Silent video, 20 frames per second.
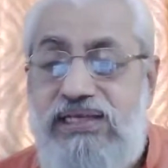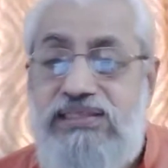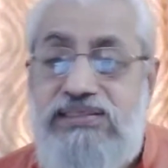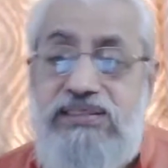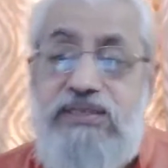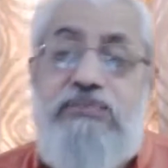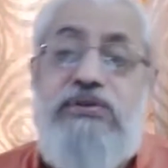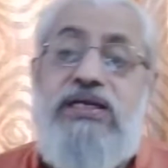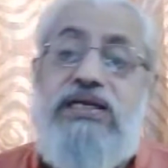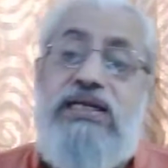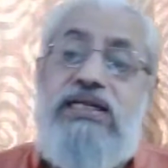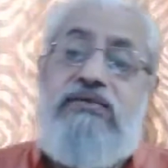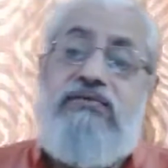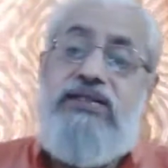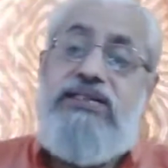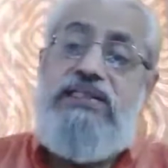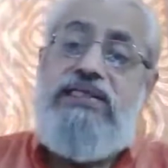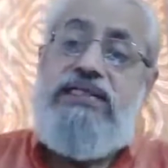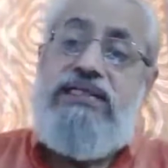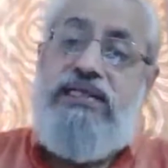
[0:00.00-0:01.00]
Similarly,
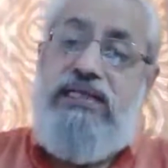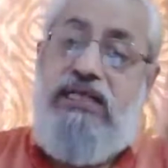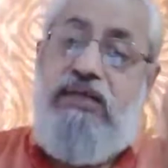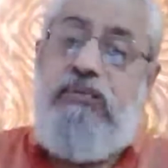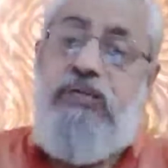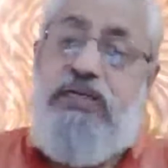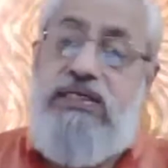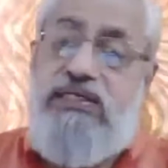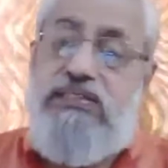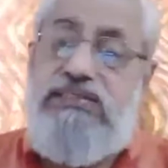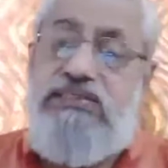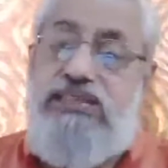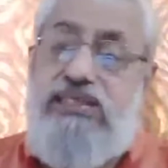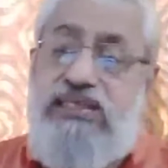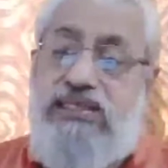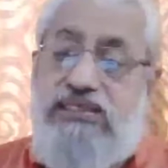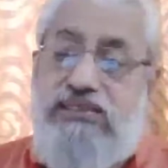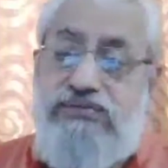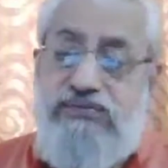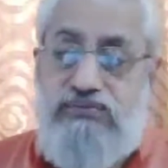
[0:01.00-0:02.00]
when the dreamer is
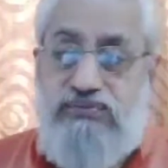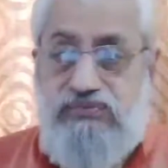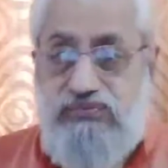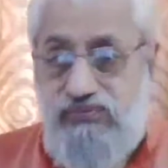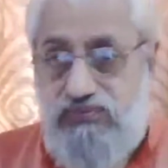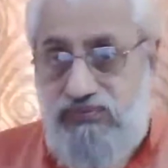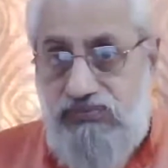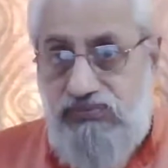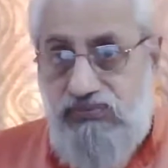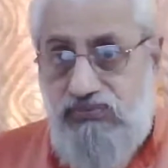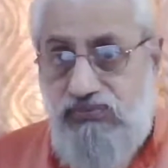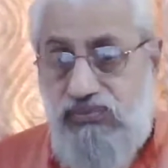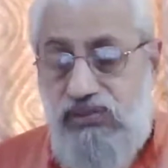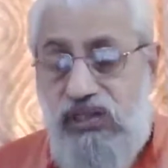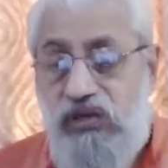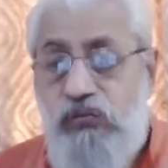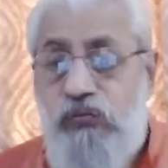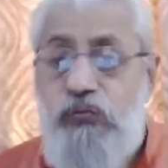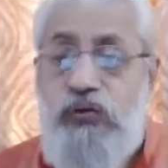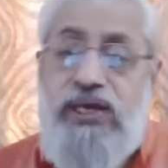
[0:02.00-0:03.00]
there,
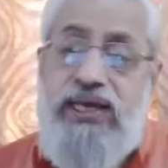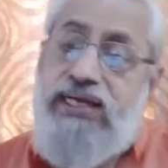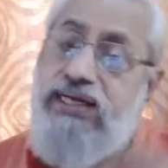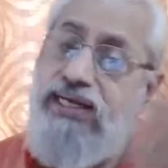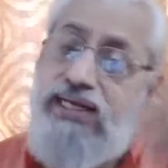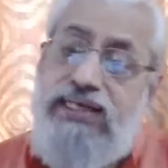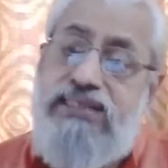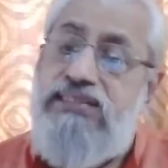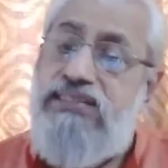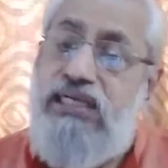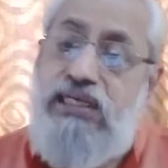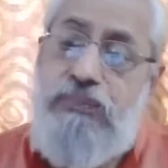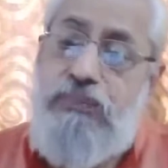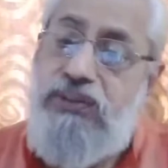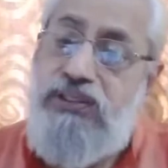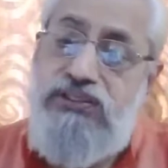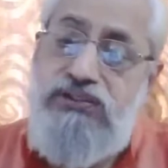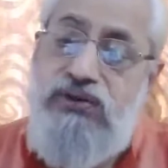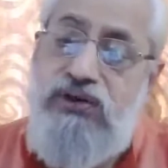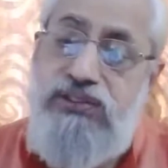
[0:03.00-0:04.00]
waker and
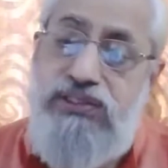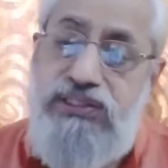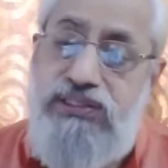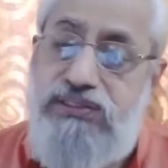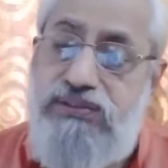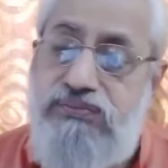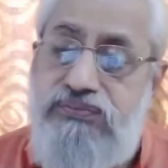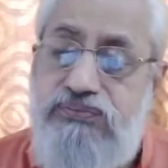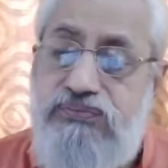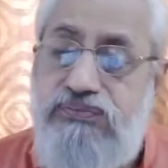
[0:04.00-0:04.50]
sleeper is not there.